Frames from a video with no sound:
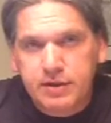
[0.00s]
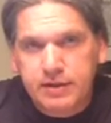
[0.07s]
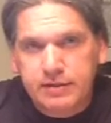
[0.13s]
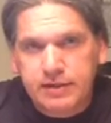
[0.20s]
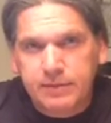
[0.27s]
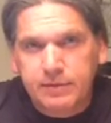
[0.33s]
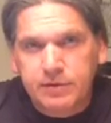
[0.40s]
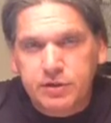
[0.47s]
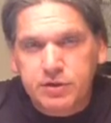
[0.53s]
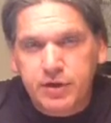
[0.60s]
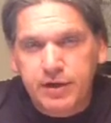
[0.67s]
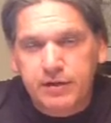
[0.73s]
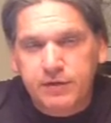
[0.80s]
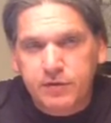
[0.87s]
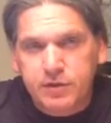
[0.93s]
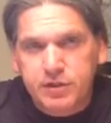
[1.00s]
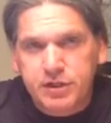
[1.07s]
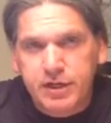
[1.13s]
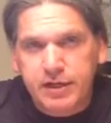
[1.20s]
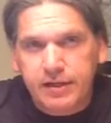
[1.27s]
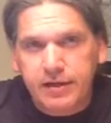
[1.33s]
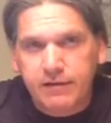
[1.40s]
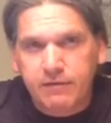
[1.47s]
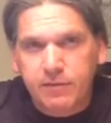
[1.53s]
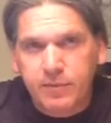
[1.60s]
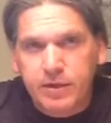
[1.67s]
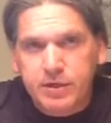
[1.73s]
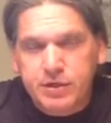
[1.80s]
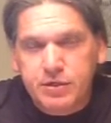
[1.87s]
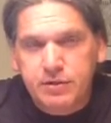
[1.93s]
is able to transfer genetic
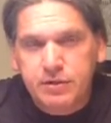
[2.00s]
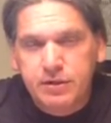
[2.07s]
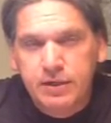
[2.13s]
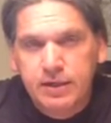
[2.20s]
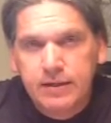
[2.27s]
information